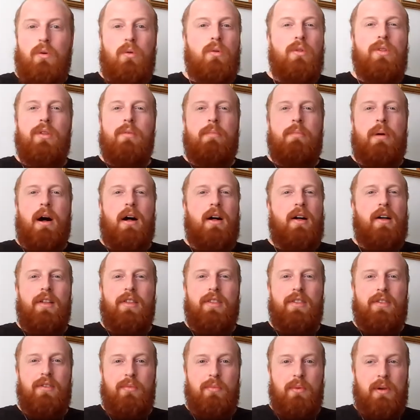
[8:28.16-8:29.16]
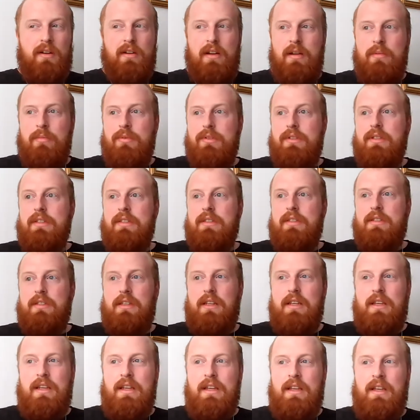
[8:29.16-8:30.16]
all the paths. We are able to
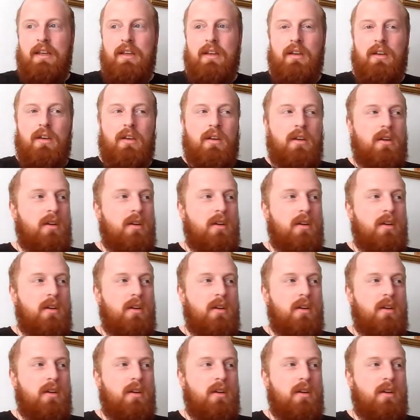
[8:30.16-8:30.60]
see